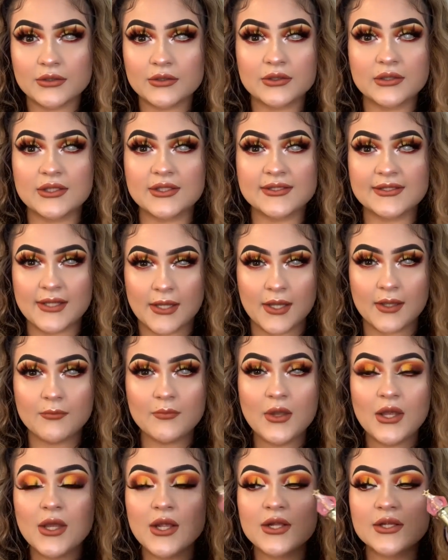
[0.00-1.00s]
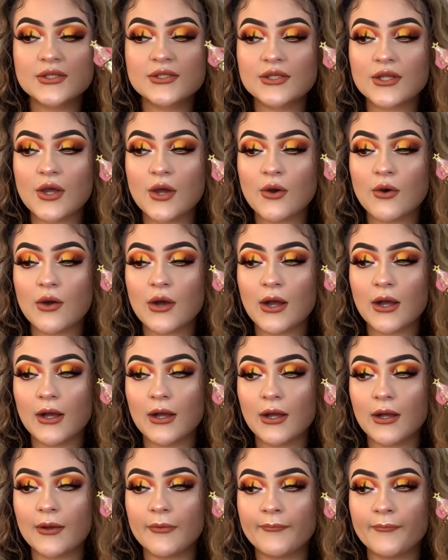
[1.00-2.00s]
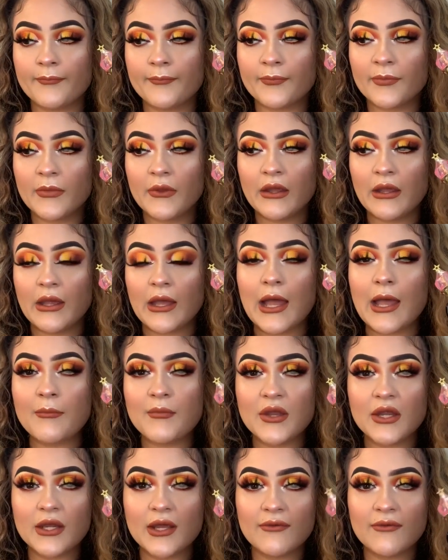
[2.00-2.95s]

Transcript: the same. So I mean,